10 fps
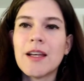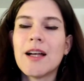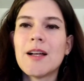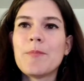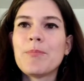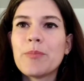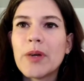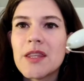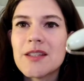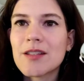
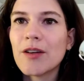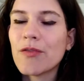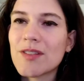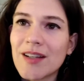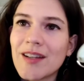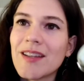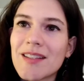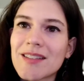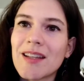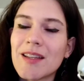but the surface area
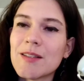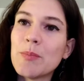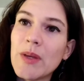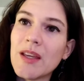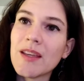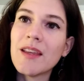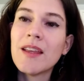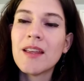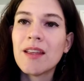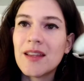isn't as big
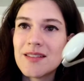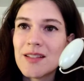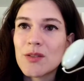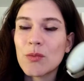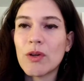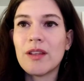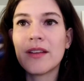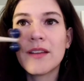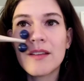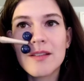as this
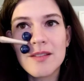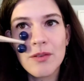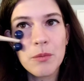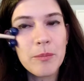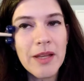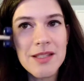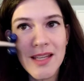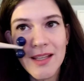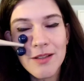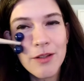one, so it might
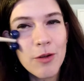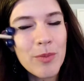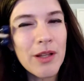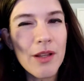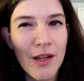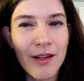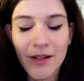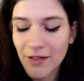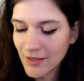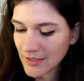take a little bit
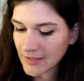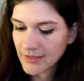longer.